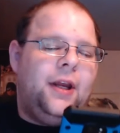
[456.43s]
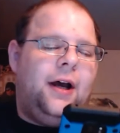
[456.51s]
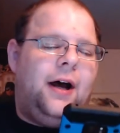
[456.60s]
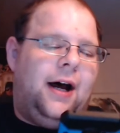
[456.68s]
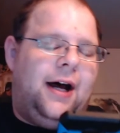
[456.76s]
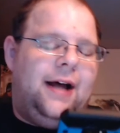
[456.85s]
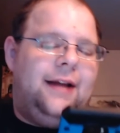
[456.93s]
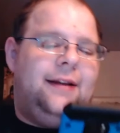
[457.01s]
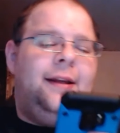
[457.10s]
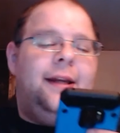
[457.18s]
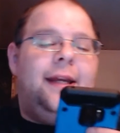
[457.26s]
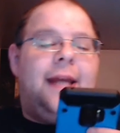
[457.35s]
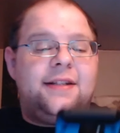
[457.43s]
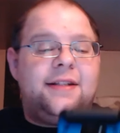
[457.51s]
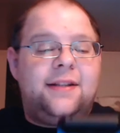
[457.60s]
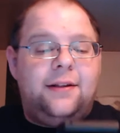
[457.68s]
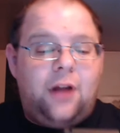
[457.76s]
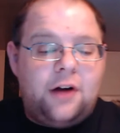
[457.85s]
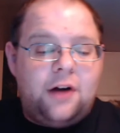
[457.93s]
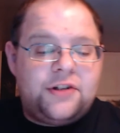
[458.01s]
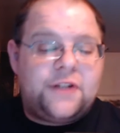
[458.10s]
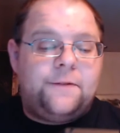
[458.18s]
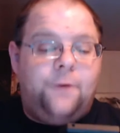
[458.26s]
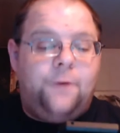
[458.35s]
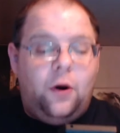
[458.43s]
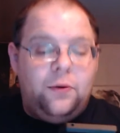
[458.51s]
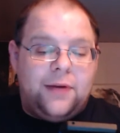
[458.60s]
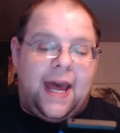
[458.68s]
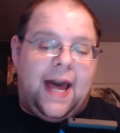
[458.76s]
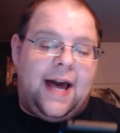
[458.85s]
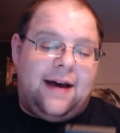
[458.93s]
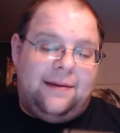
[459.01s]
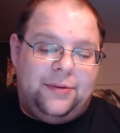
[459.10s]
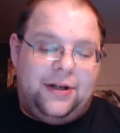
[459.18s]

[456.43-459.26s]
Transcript: He has the largest vocab